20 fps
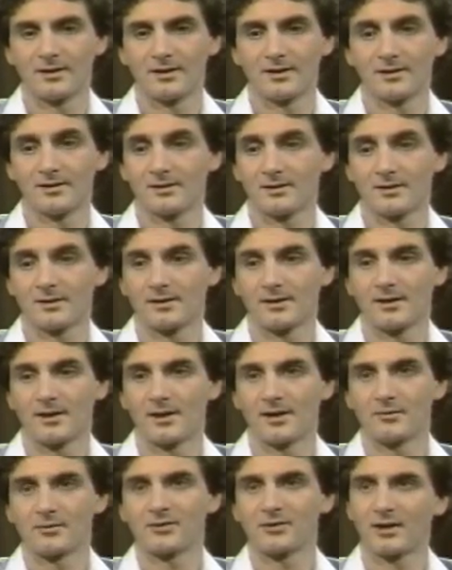
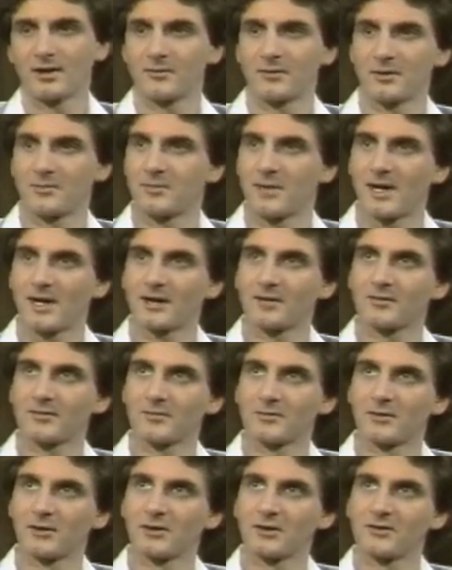I was coming back
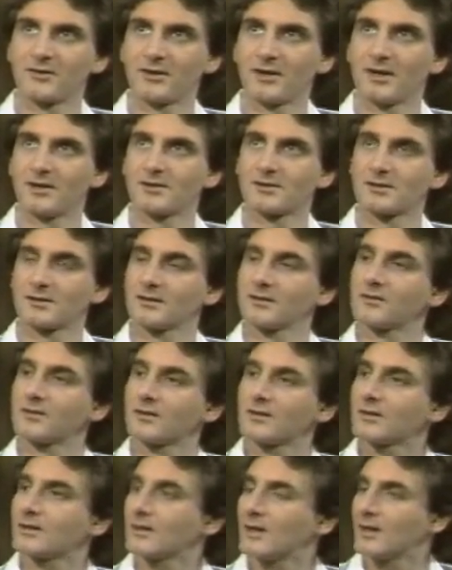from Los Angeles,
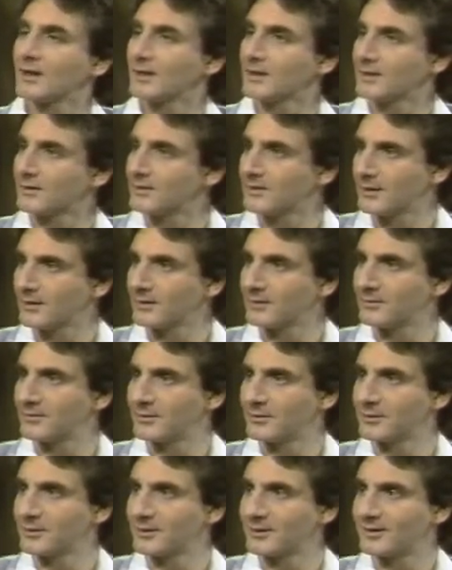and I got a
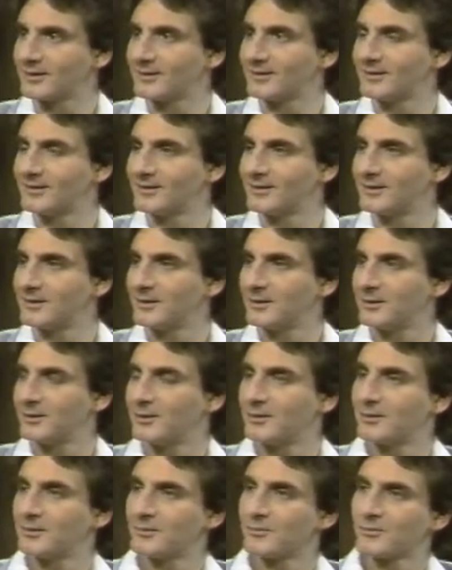telephone call
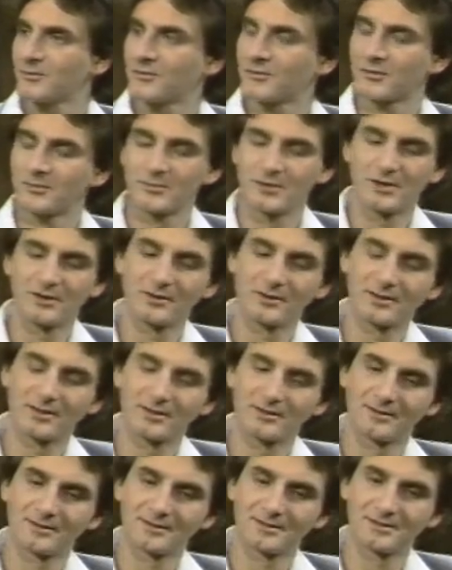from
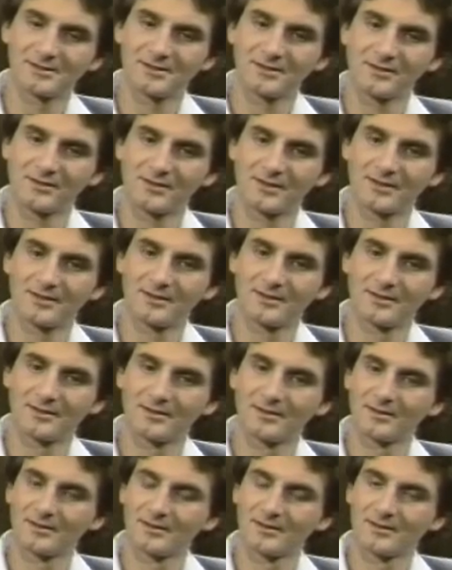Yoko, and she said,
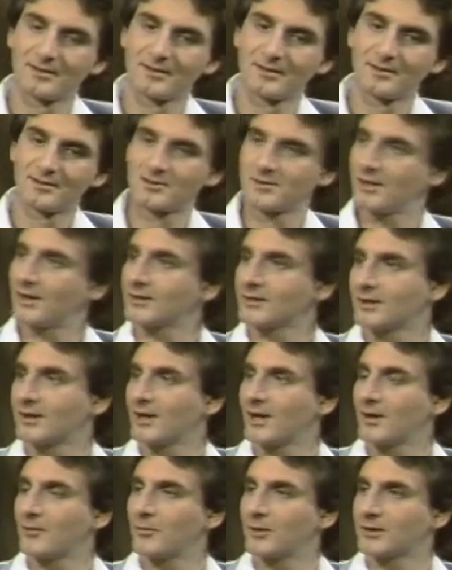John
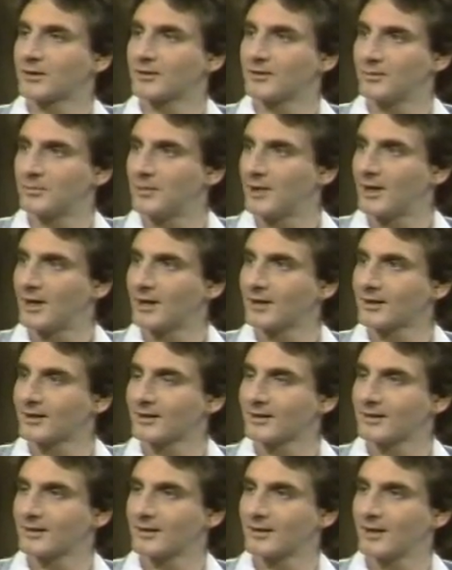and I want to go back,
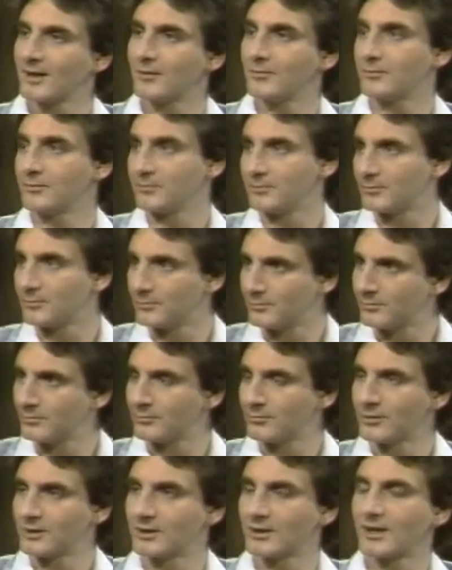and
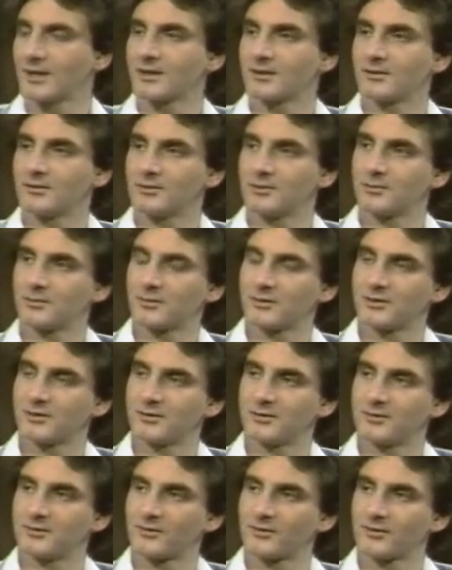we'd like you to
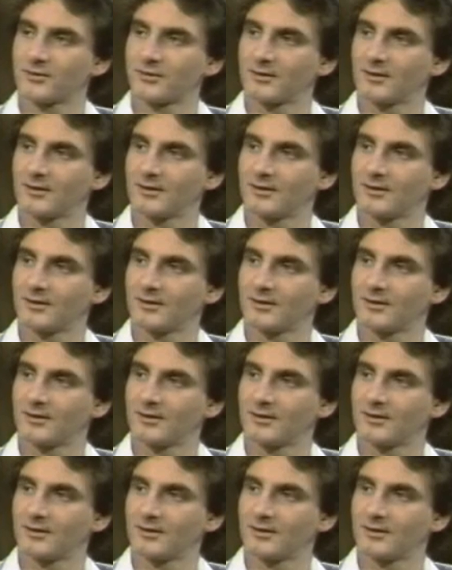produce.